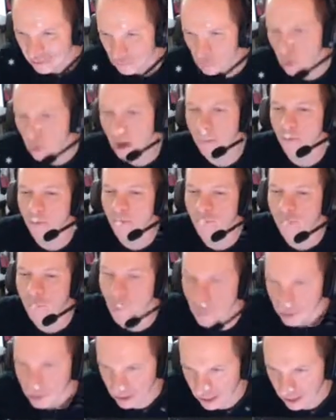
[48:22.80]
Warhammer
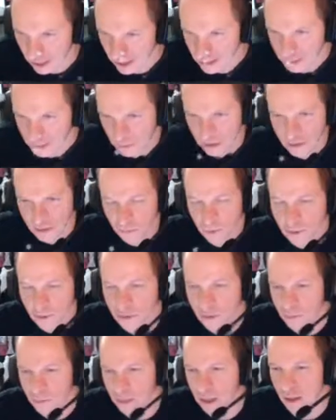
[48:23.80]
40k Space Marine.
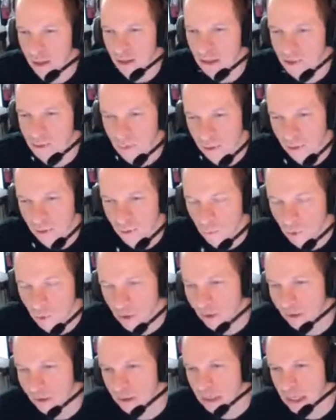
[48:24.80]
So we got Spider.
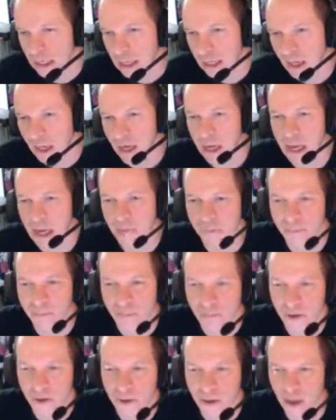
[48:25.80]
Well, I'm.
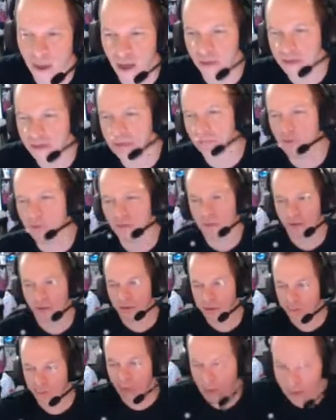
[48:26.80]
I'll keep those
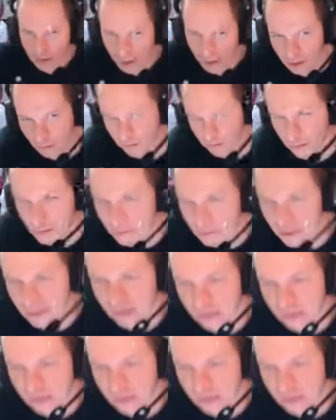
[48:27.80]
others in mind, and I might